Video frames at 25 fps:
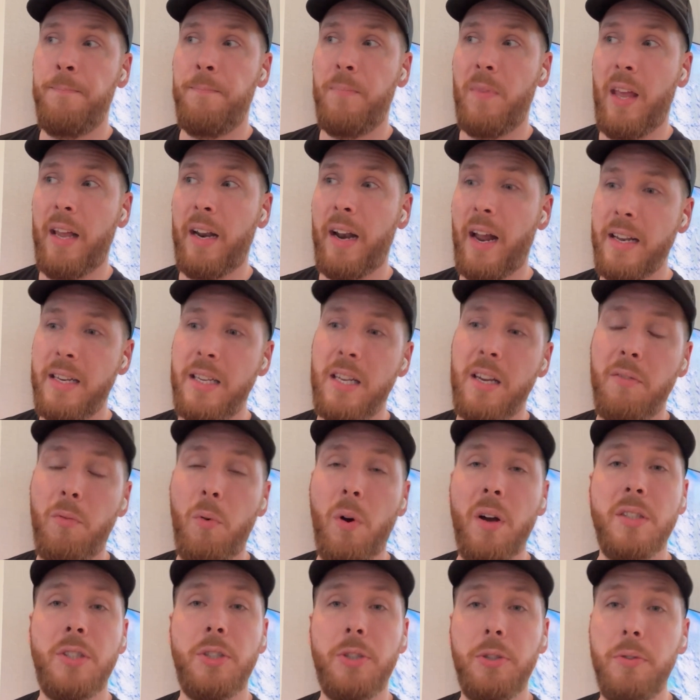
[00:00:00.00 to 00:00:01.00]
an idea of
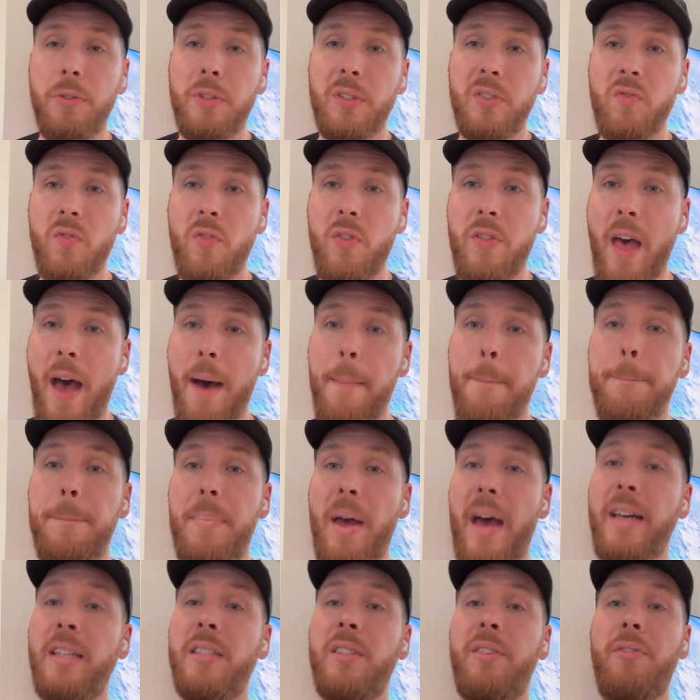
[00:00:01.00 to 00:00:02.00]
what suits them
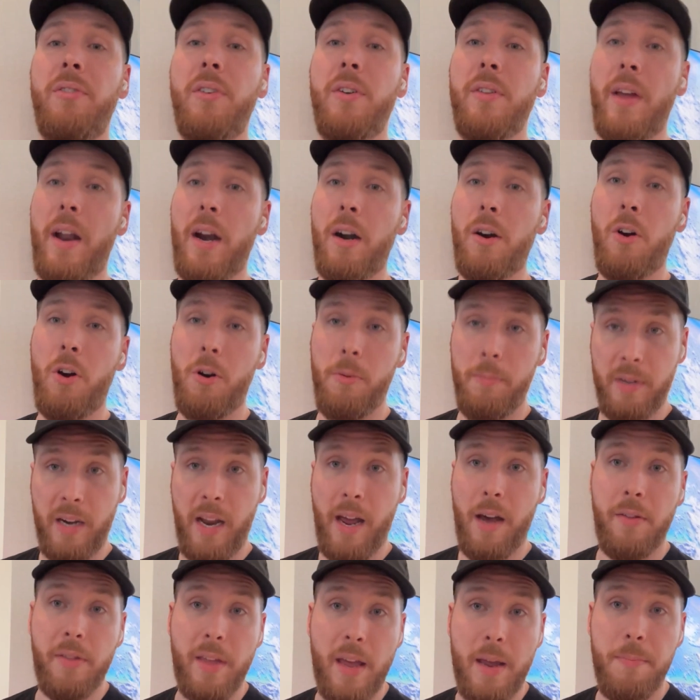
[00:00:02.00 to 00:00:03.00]
best for their home and
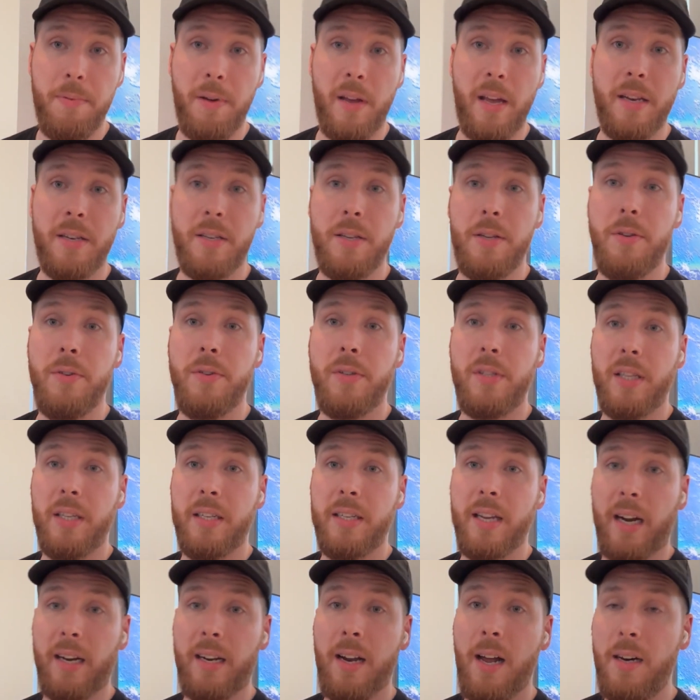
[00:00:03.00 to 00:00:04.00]
how they plan to use the
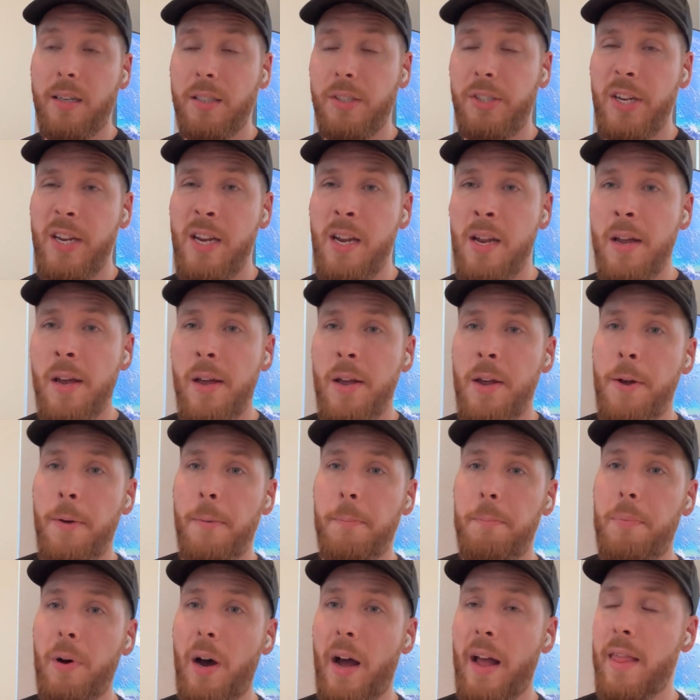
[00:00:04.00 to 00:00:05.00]
technology.
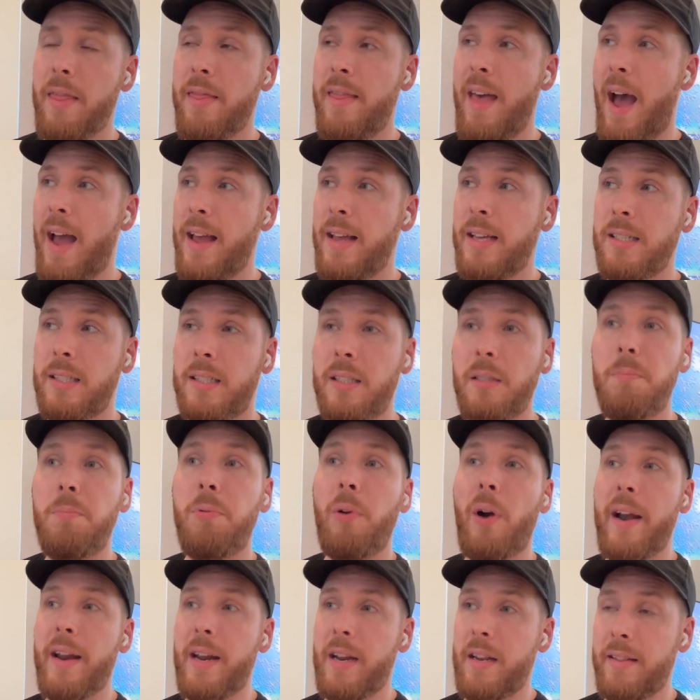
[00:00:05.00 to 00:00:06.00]
But that is the
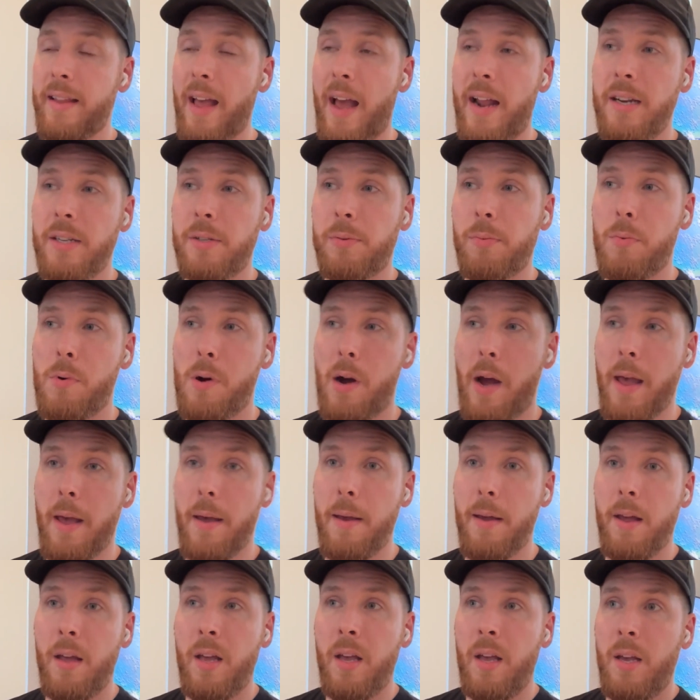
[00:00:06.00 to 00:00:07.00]
brain. That is
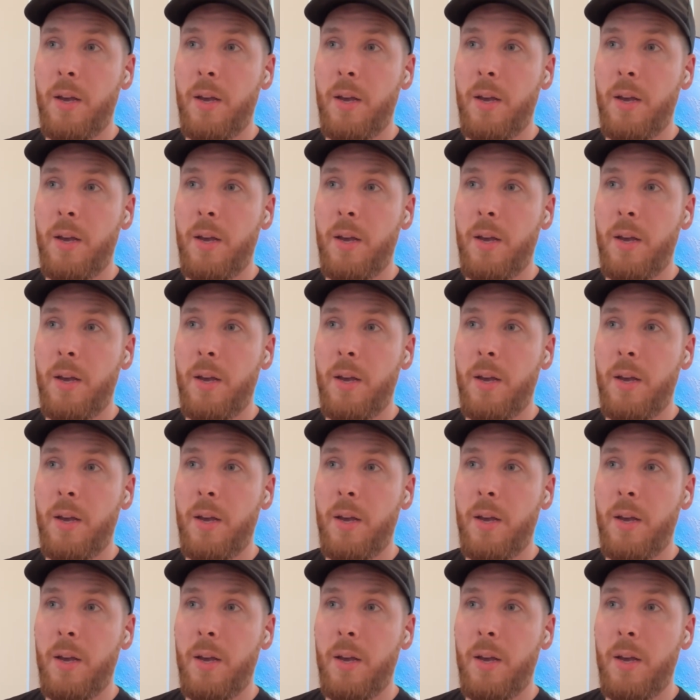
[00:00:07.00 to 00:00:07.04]
what,